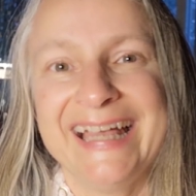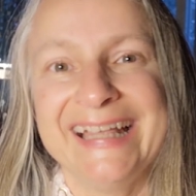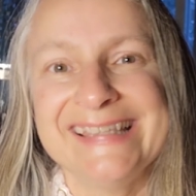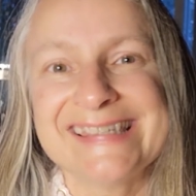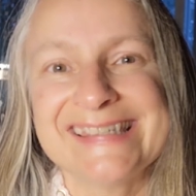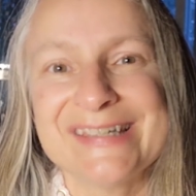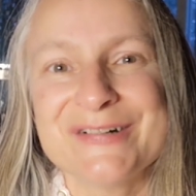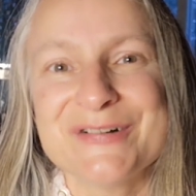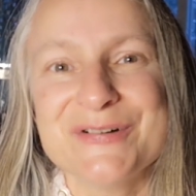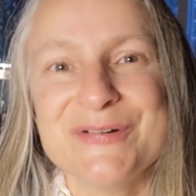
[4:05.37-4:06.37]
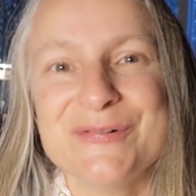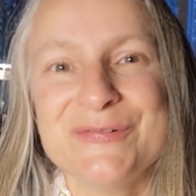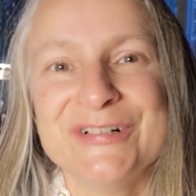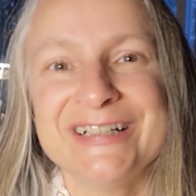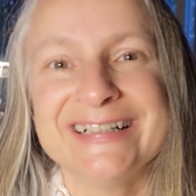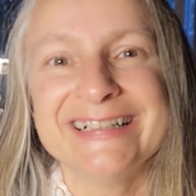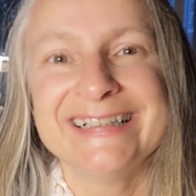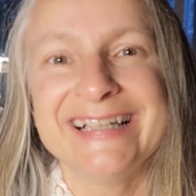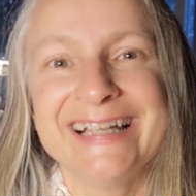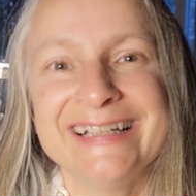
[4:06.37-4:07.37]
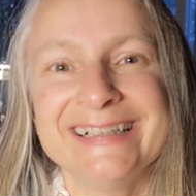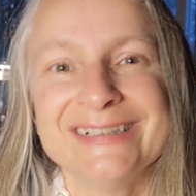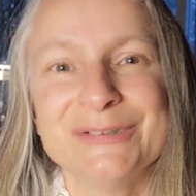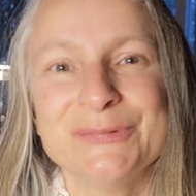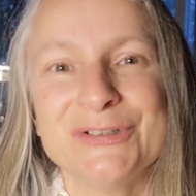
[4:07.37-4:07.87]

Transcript: And so we'll uh,